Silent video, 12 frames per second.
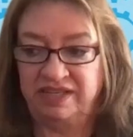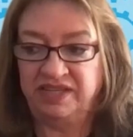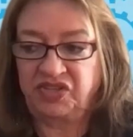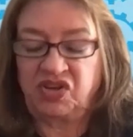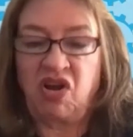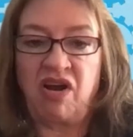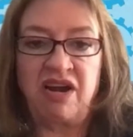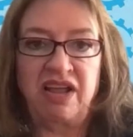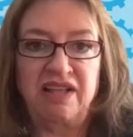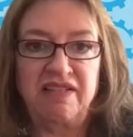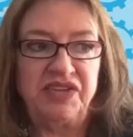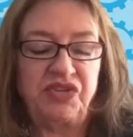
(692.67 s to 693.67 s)

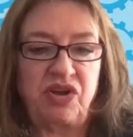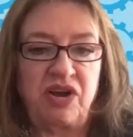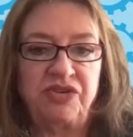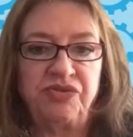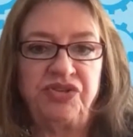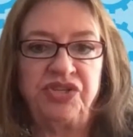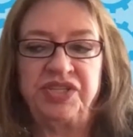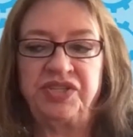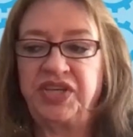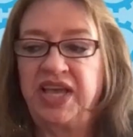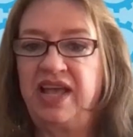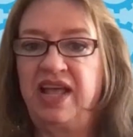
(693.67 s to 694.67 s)
discarding these
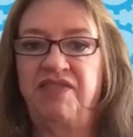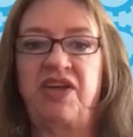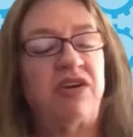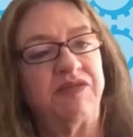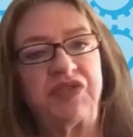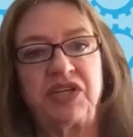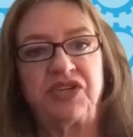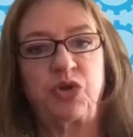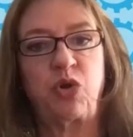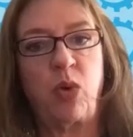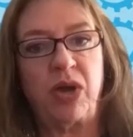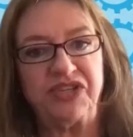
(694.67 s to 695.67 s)
cartridges that are of such
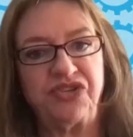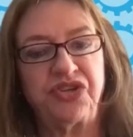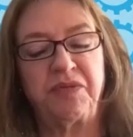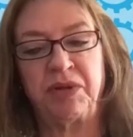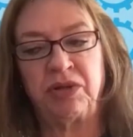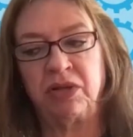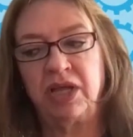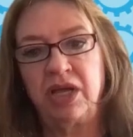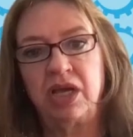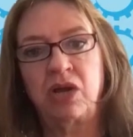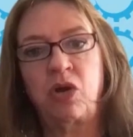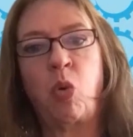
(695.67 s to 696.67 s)
questionable
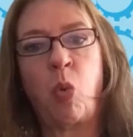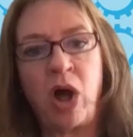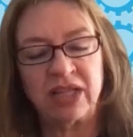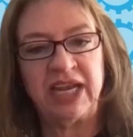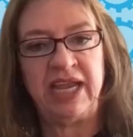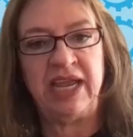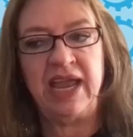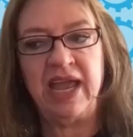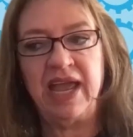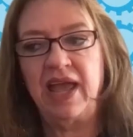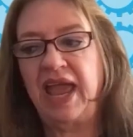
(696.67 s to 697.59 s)
quality